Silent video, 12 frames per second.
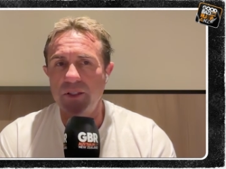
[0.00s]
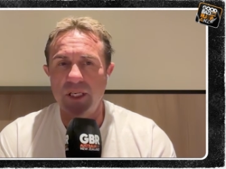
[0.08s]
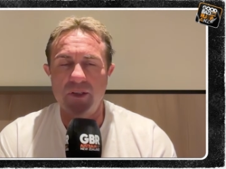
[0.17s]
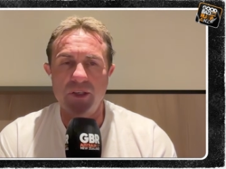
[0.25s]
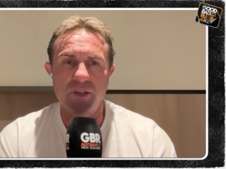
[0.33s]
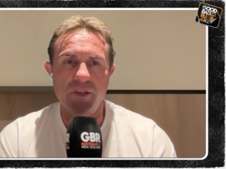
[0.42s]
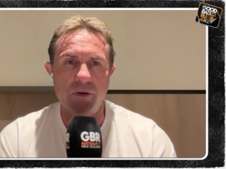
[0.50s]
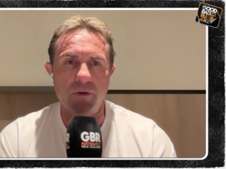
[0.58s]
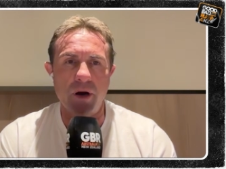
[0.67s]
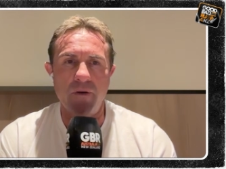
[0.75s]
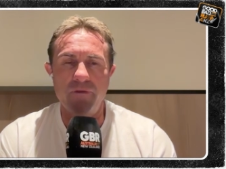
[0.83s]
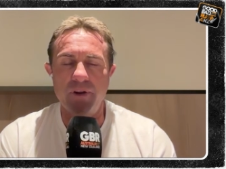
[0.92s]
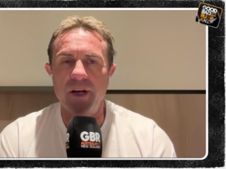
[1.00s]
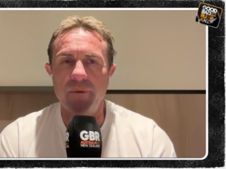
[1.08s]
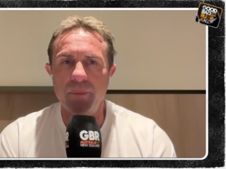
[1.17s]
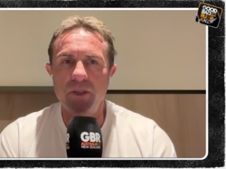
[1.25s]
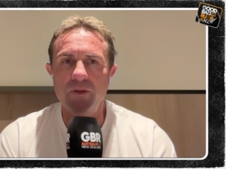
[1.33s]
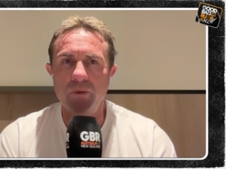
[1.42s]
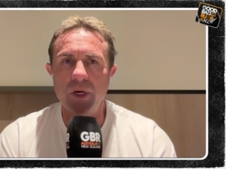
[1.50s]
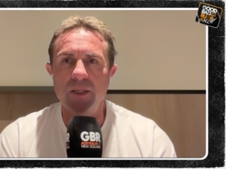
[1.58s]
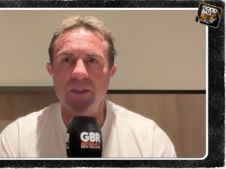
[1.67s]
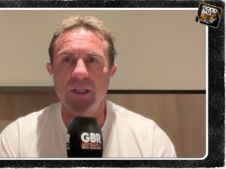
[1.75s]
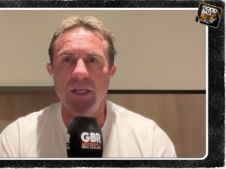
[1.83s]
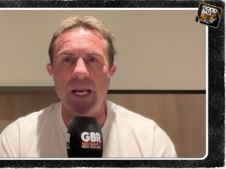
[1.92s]
They're just your own fundamental ones,
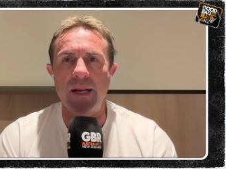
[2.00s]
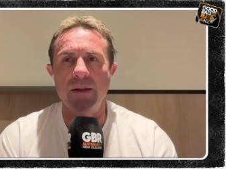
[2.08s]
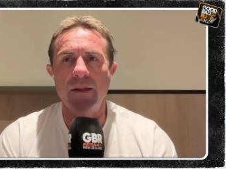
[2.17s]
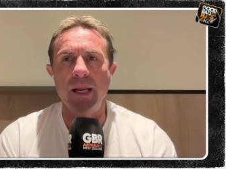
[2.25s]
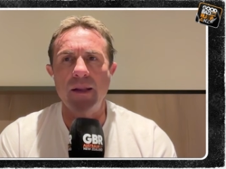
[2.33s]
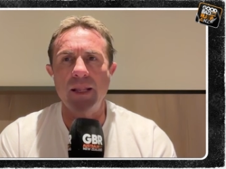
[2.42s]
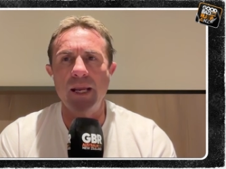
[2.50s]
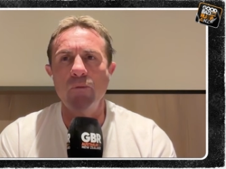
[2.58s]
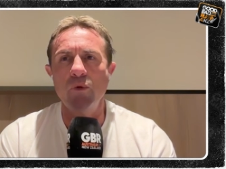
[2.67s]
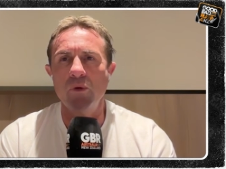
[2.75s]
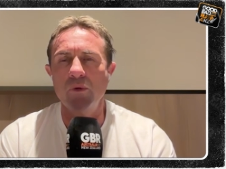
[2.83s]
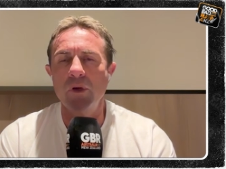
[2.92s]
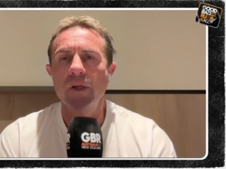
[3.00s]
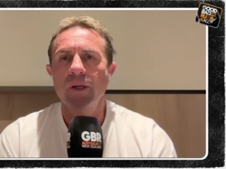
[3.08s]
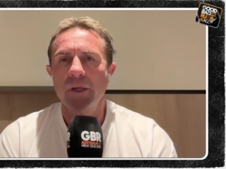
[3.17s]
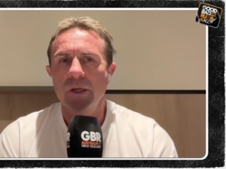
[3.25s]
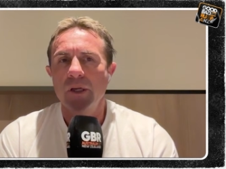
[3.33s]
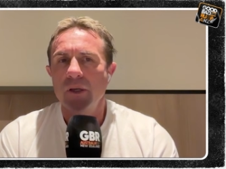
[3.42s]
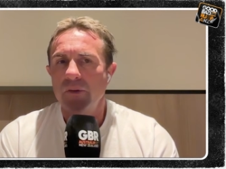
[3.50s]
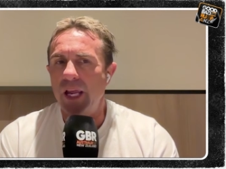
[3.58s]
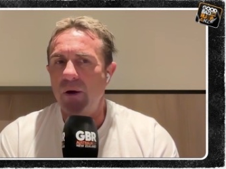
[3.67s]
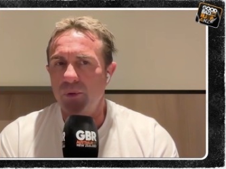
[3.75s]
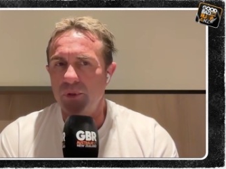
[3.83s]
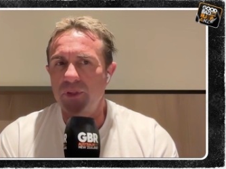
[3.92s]
and that will
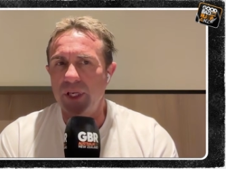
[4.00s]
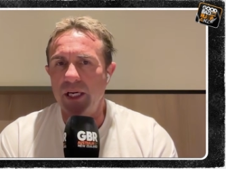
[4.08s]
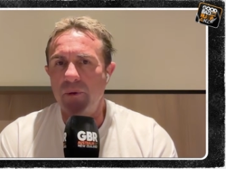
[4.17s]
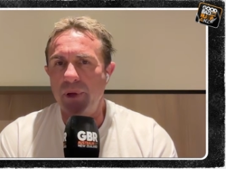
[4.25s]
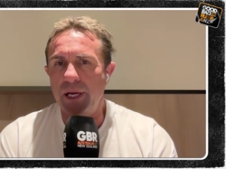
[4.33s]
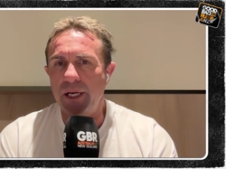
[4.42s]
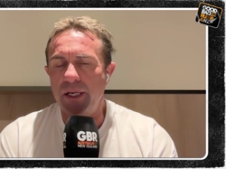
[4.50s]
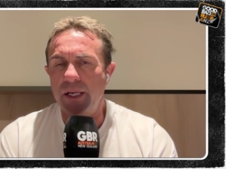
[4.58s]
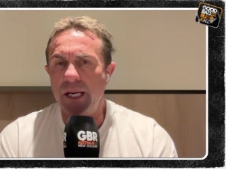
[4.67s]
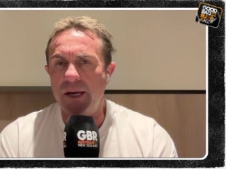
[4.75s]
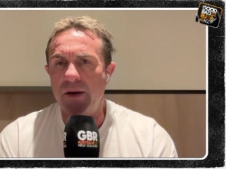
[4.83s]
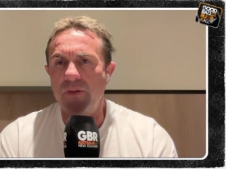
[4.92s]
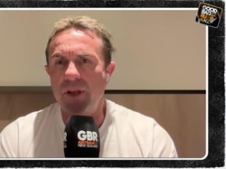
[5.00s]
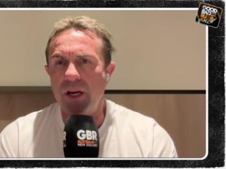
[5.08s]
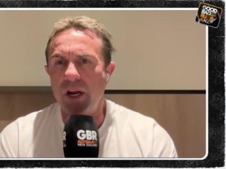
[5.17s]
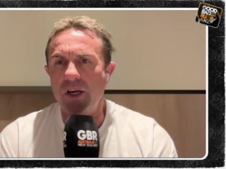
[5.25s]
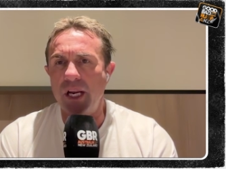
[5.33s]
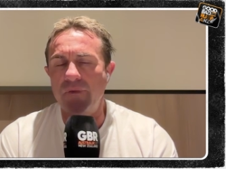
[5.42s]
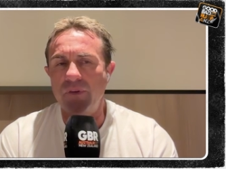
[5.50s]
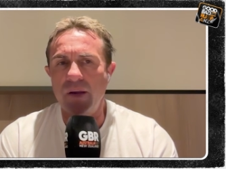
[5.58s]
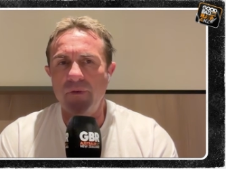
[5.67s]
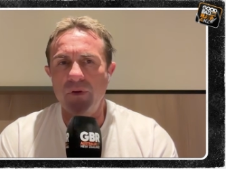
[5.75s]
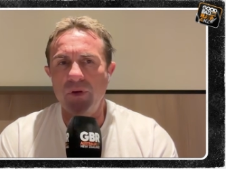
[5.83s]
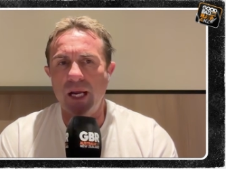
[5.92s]
sting a bit, and they're going to have a
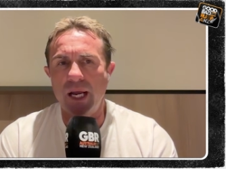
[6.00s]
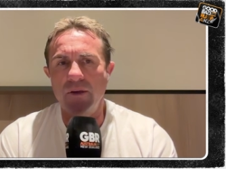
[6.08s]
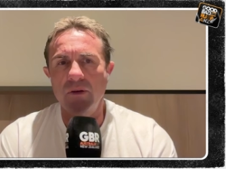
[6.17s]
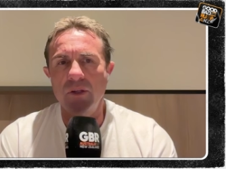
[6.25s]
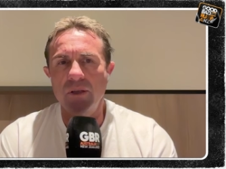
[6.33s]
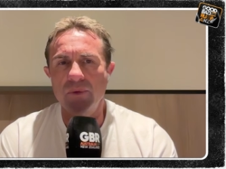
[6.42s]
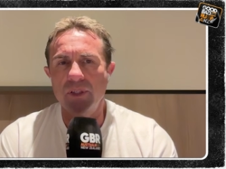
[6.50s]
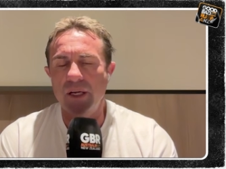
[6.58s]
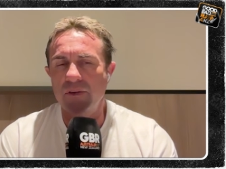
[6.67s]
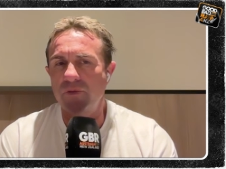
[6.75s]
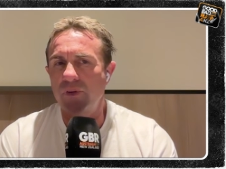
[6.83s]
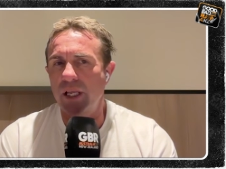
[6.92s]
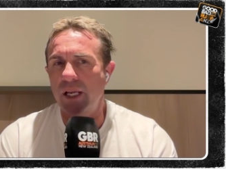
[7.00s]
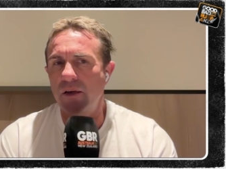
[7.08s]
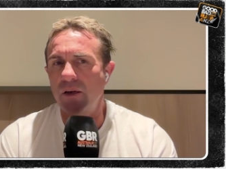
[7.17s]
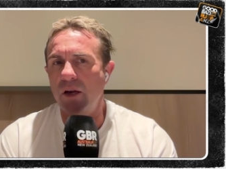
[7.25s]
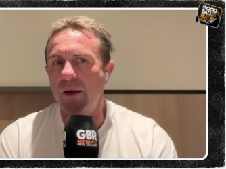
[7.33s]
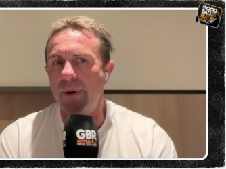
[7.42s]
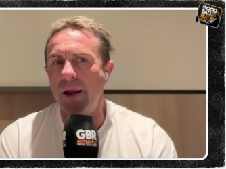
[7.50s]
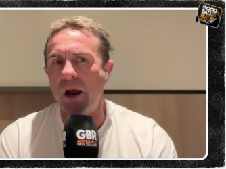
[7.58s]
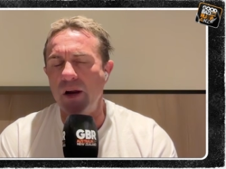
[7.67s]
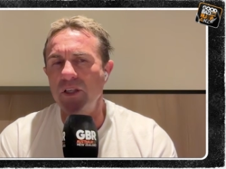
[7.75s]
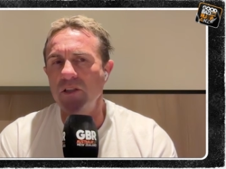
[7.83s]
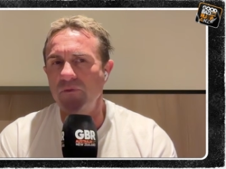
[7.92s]
good hard look at themselves for that.
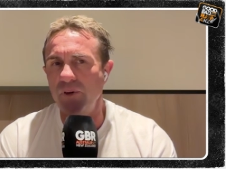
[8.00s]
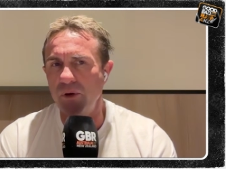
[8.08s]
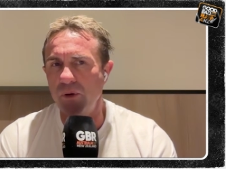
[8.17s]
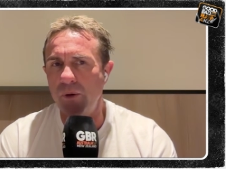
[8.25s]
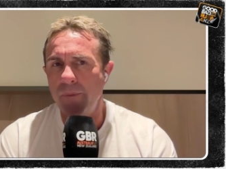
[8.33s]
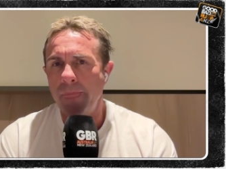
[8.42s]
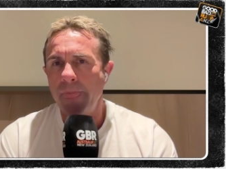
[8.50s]
I just feel